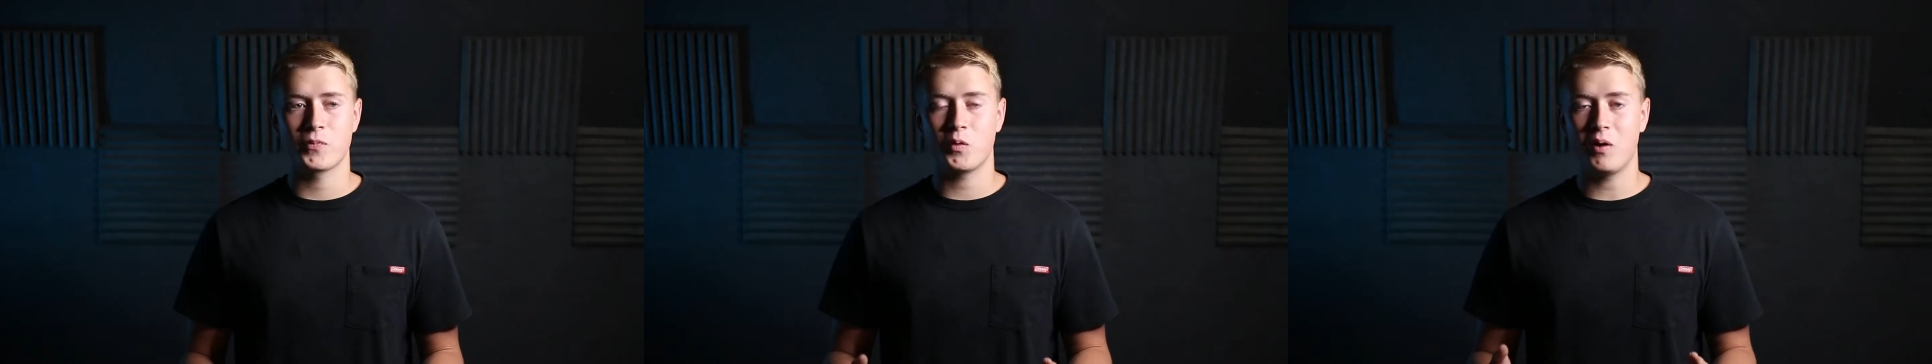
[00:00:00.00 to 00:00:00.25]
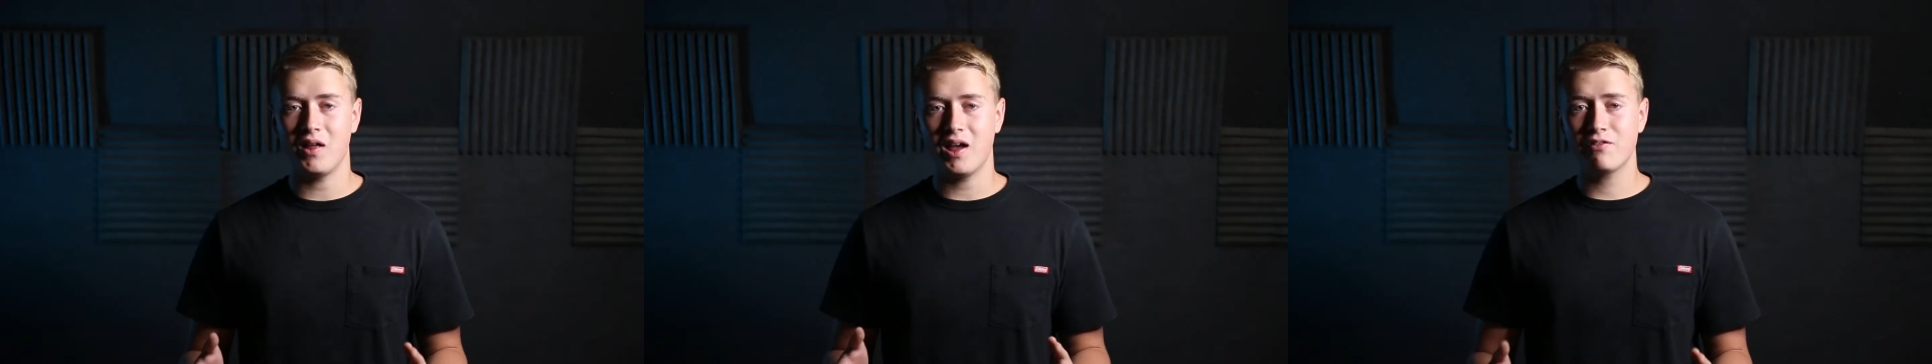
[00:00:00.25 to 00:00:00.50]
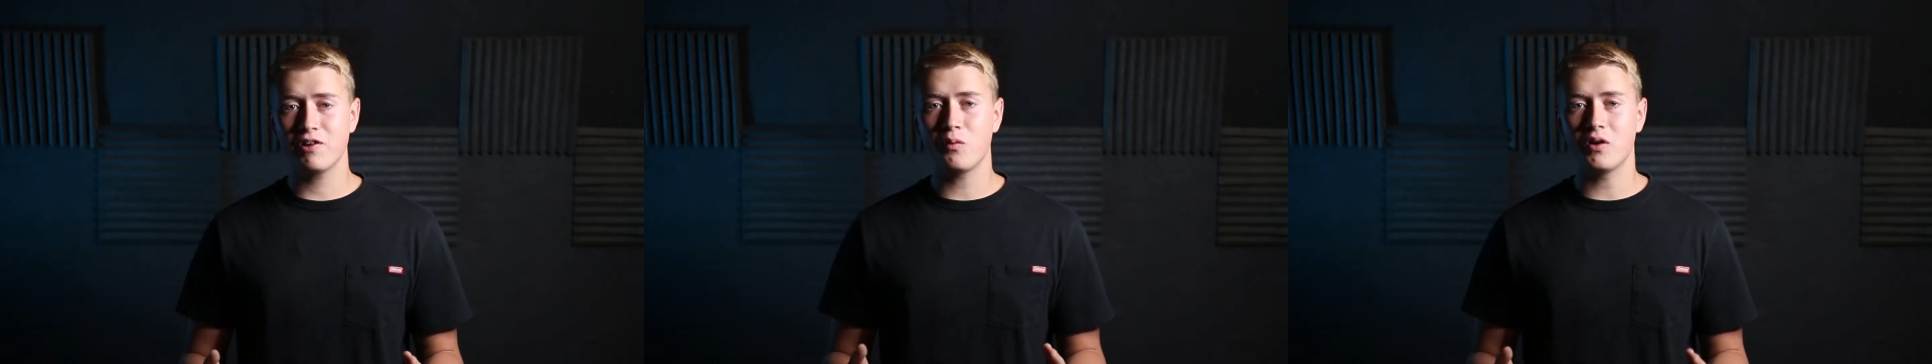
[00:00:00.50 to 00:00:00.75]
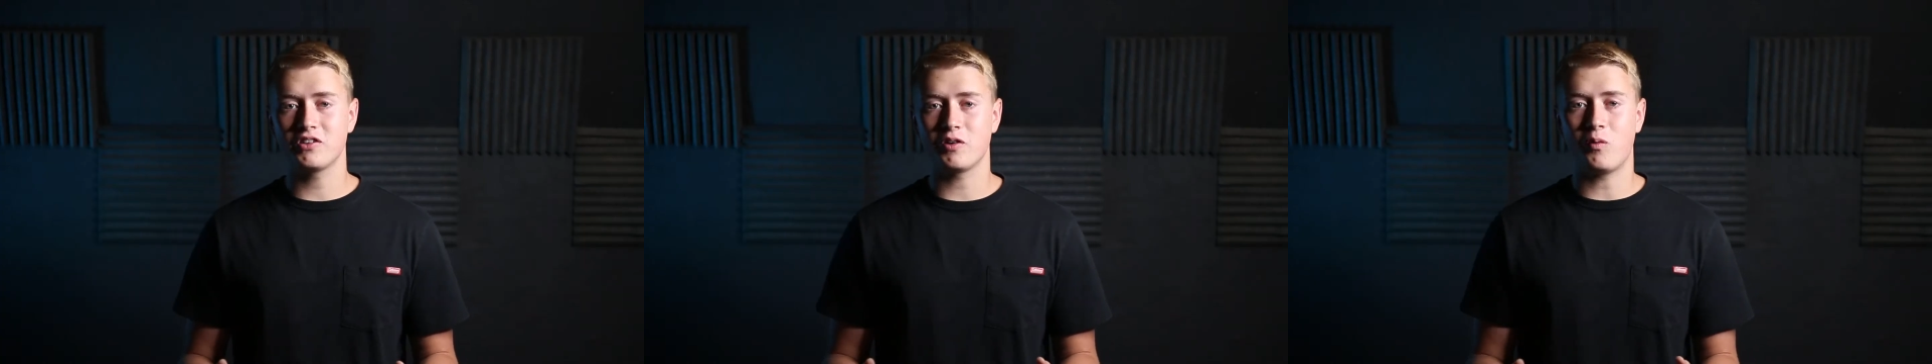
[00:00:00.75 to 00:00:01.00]
Well, every
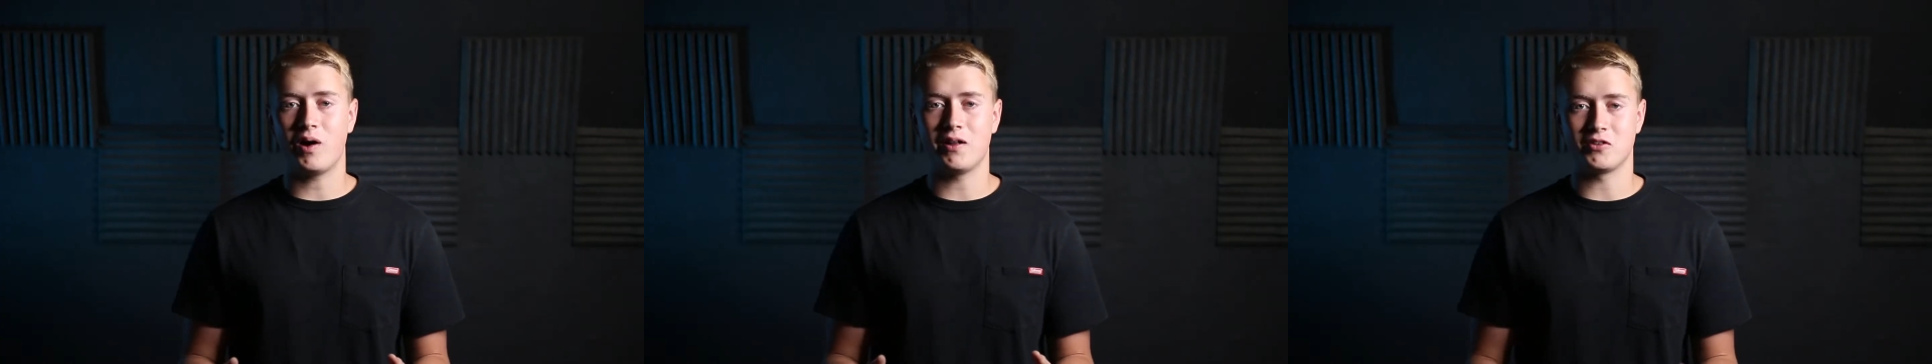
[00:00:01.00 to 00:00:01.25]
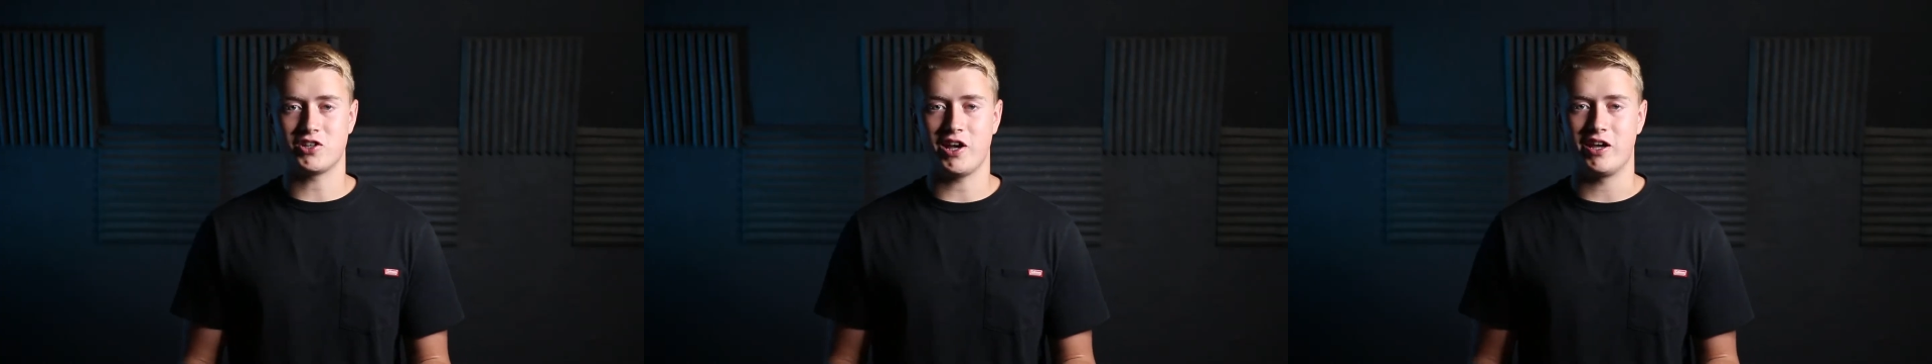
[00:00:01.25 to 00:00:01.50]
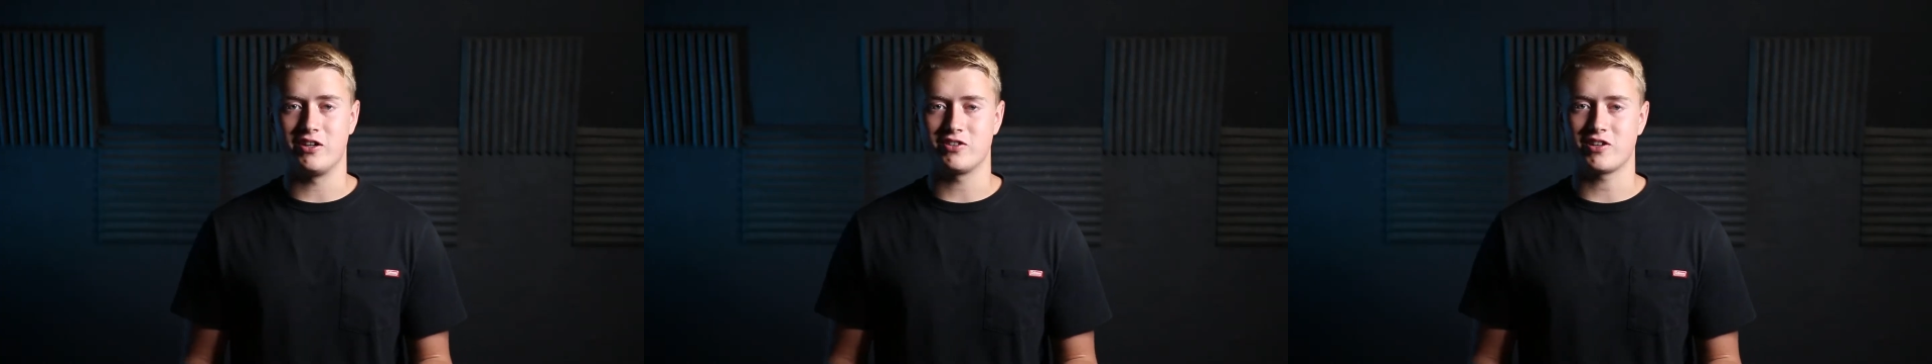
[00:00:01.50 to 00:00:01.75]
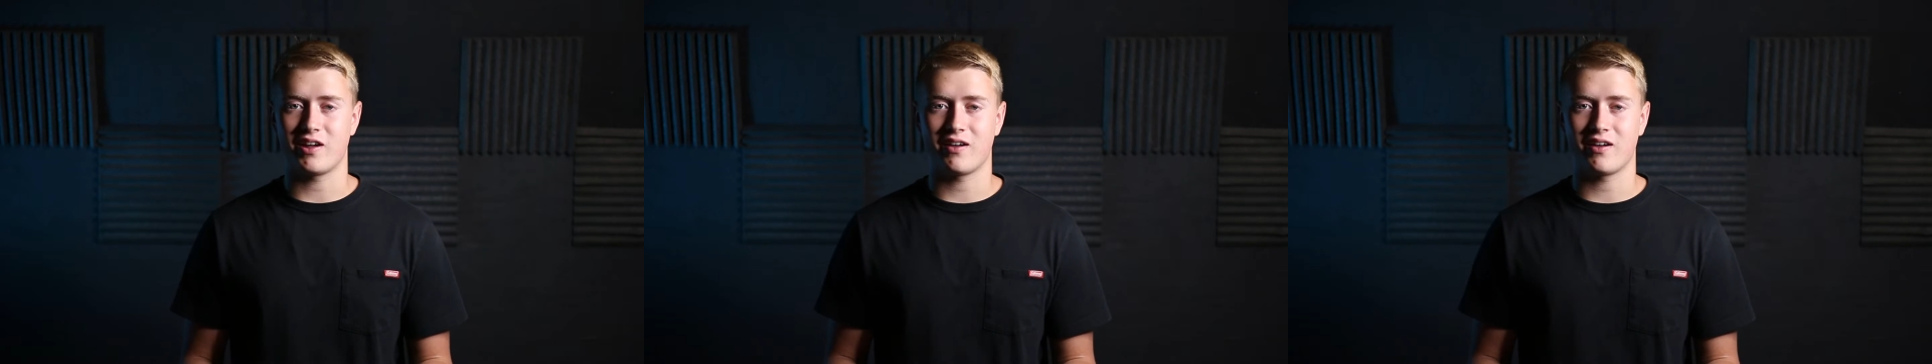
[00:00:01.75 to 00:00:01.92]
once in a while changed.